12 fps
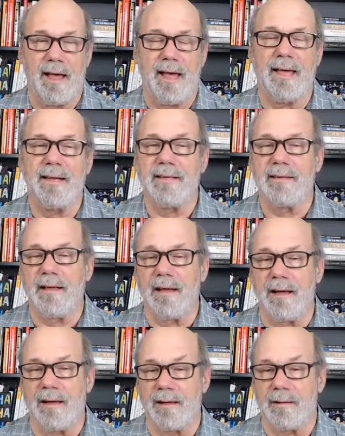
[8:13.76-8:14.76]
And
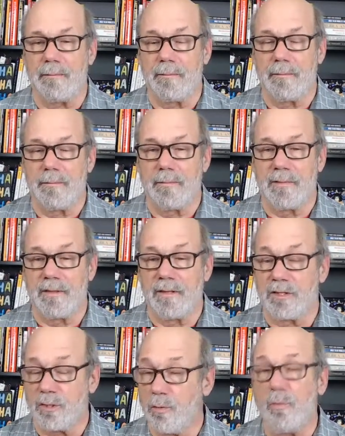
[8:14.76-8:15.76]
uh, the
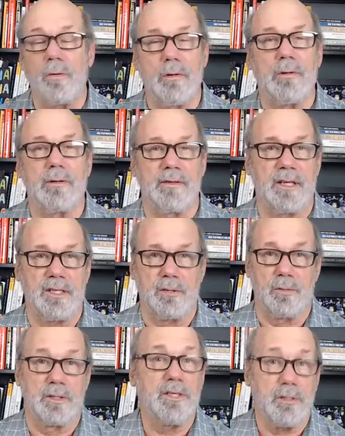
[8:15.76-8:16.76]
tool that you
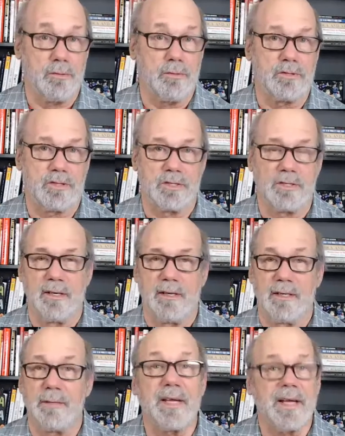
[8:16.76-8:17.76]
will use
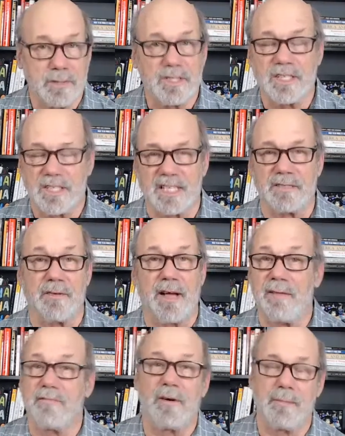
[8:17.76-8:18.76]
to become successful,
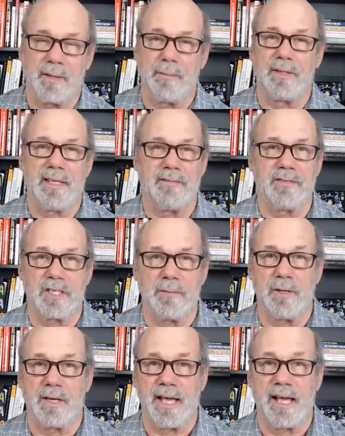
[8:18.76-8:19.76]
I firmly believe, is
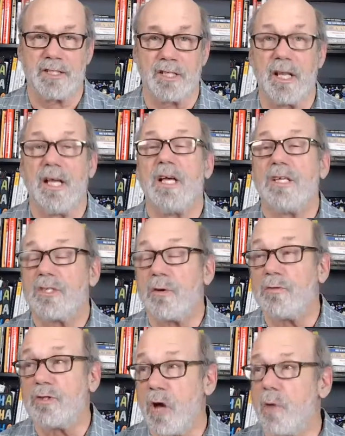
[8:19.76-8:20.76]
communication. So
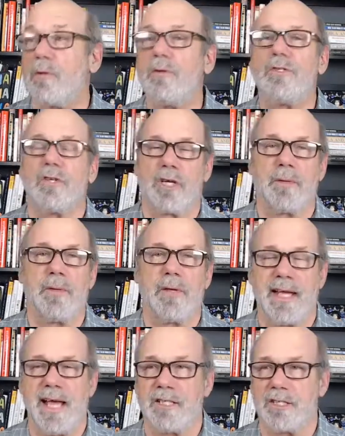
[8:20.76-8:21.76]
don't lose your
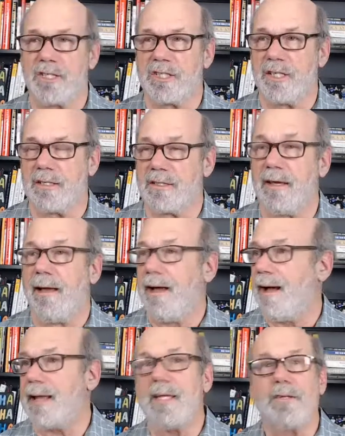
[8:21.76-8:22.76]
communication skills.
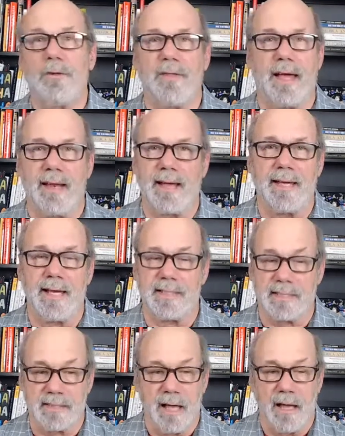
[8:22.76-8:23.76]
How do you do that? I
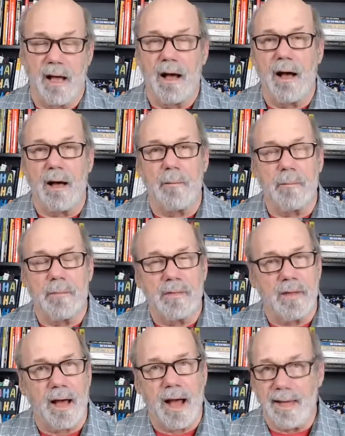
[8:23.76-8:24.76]
guess um,
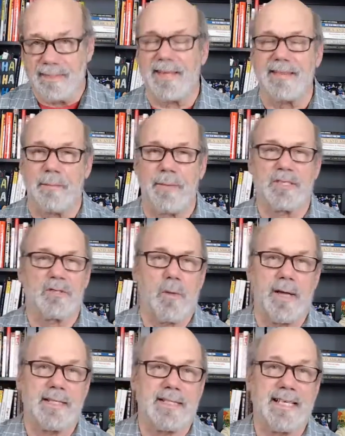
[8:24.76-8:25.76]
I think the best
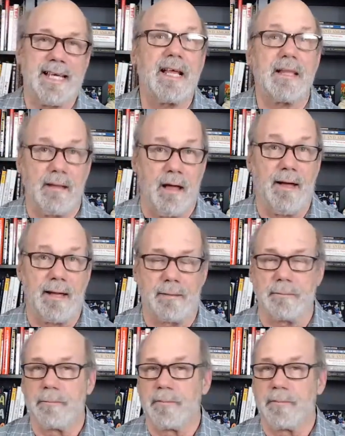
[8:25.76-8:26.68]
way is to get online,